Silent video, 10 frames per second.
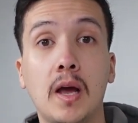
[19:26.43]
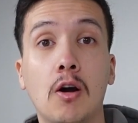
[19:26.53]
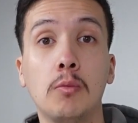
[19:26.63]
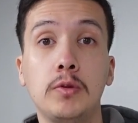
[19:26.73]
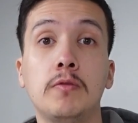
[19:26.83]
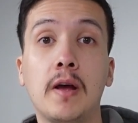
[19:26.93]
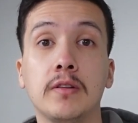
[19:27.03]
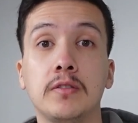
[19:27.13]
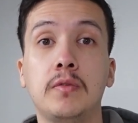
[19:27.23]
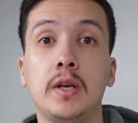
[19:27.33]
I hope you found
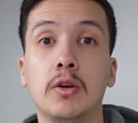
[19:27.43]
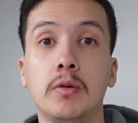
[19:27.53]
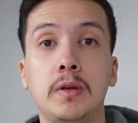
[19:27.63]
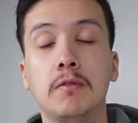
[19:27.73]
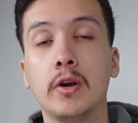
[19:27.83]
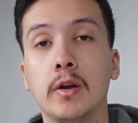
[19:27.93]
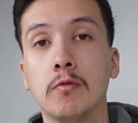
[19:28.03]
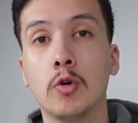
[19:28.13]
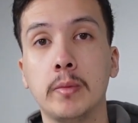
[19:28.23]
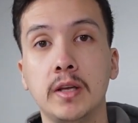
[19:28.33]
this video to be very
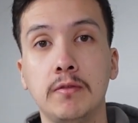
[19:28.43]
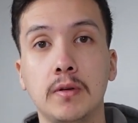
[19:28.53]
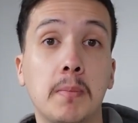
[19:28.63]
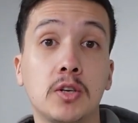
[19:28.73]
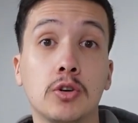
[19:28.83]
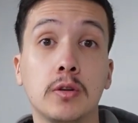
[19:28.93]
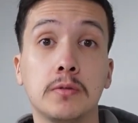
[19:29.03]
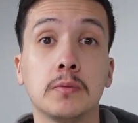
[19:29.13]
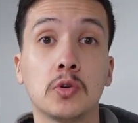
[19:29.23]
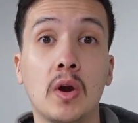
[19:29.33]
informative. Make sure to
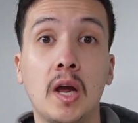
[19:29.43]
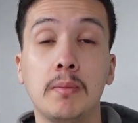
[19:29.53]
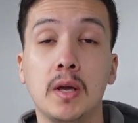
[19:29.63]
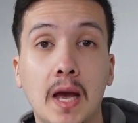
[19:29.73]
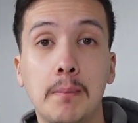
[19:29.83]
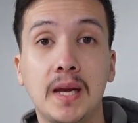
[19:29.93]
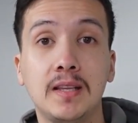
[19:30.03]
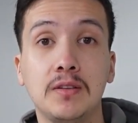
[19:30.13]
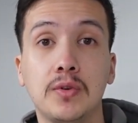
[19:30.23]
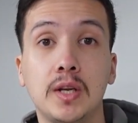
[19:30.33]
subscribe. I make
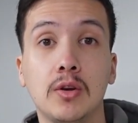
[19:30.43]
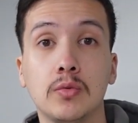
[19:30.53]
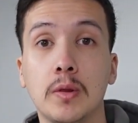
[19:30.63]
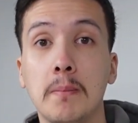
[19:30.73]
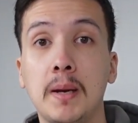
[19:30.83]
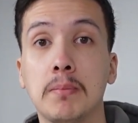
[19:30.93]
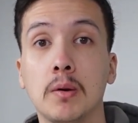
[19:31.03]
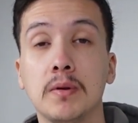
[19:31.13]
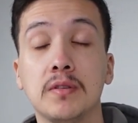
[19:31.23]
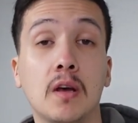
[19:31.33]
these videos with the main
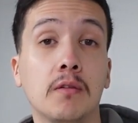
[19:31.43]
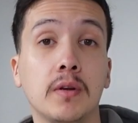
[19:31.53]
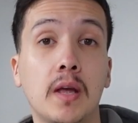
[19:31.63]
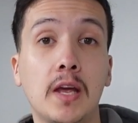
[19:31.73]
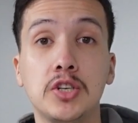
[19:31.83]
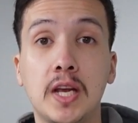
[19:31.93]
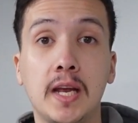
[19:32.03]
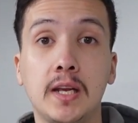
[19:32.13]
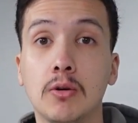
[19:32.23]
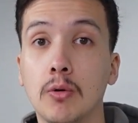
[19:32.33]
purpose of
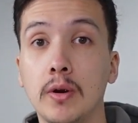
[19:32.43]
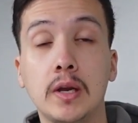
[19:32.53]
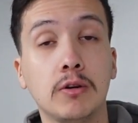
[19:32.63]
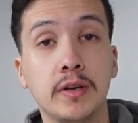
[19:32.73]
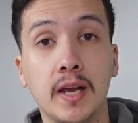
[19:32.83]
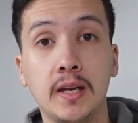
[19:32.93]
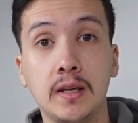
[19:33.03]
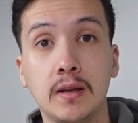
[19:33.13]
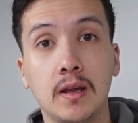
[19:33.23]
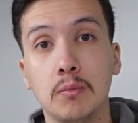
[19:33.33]
educating or
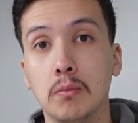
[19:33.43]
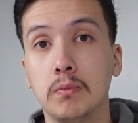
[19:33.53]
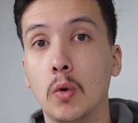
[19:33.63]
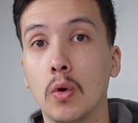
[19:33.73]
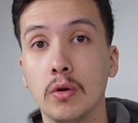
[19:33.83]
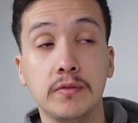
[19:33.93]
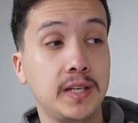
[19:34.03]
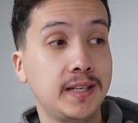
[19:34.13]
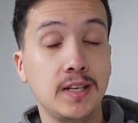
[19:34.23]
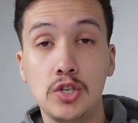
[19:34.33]
entertaining in the world of
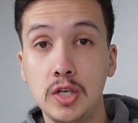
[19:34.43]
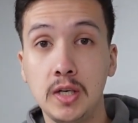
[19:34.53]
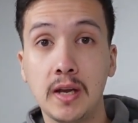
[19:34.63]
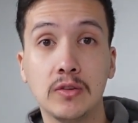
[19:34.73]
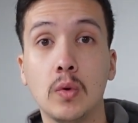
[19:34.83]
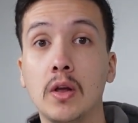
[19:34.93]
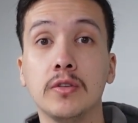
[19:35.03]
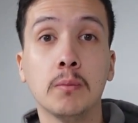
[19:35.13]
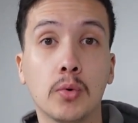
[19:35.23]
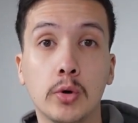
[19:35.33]
DTG, as well as
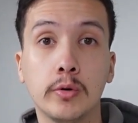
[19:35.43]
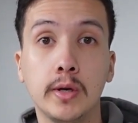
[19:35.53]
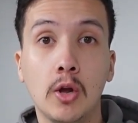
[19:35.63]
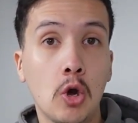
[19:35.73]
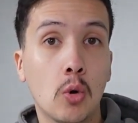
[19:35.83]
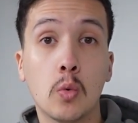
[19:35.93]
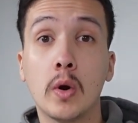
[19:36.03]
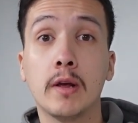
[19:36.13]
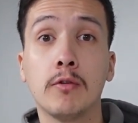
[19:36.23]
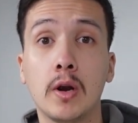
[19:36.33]
embroidery or
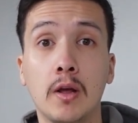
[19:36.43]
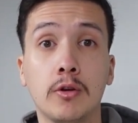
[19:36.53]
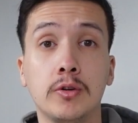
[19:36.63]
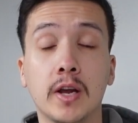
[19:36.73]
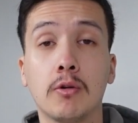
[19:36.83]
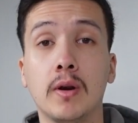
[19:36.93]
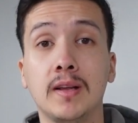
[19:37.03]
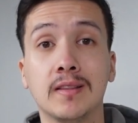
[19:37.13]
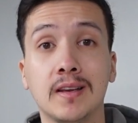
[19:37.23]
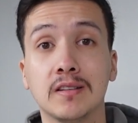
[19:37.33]
whatever other
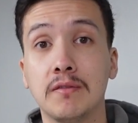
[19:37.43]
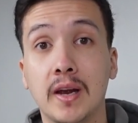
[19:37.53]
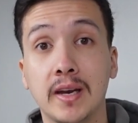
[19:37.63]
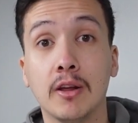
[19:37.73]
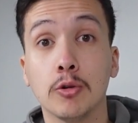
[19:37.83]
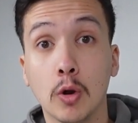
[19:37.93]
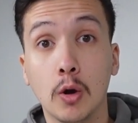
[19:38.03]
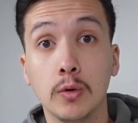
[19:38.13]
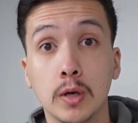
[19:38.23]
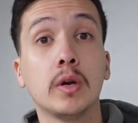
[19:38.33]
decorating things I find down the
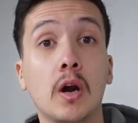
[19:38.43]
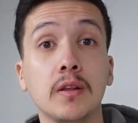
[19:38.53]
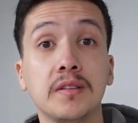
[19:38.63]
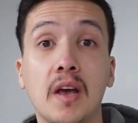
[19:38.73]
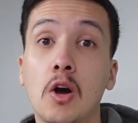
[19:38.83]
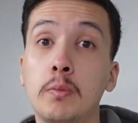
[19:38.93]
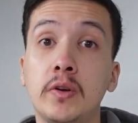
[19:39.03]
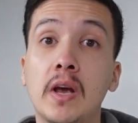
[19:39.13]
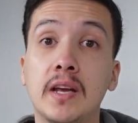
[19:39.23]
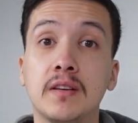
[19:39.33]
road. Regardless, I hope
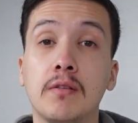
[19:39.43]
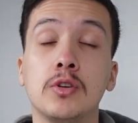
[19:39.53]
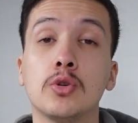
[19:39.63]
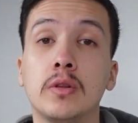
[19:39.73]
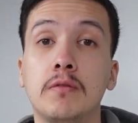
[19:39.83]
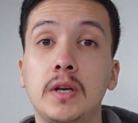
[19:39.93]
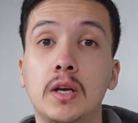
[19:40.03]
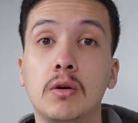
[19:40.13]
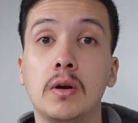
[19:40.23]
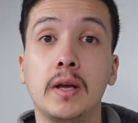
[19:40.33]
you guys have enjoyed the
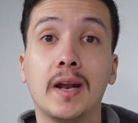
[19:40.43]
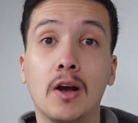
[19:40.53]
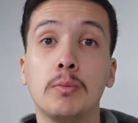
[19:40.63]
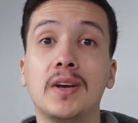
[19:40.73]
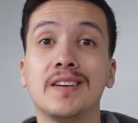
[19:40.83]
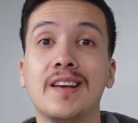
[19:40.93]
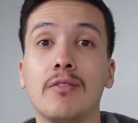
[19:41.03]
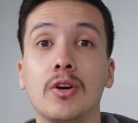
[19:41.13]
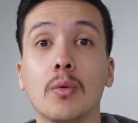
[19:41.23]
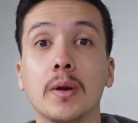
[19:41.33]
video, and I hope you guys have
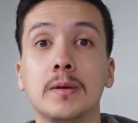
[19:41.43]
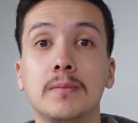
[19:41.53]
a good one.